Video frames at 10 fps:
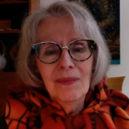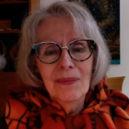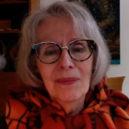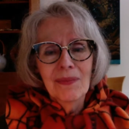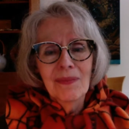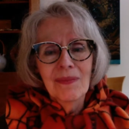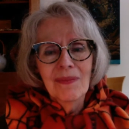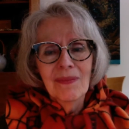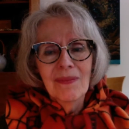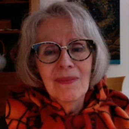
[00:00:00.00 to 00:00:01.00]

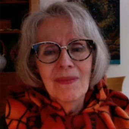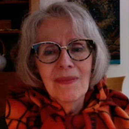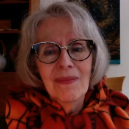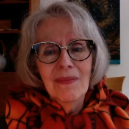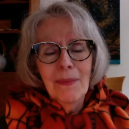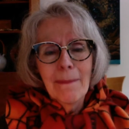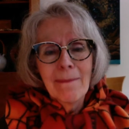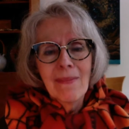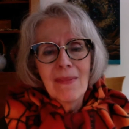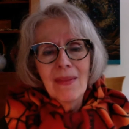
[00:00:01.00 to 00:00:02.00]

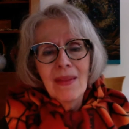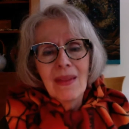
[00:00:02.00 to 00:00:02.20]
(silence)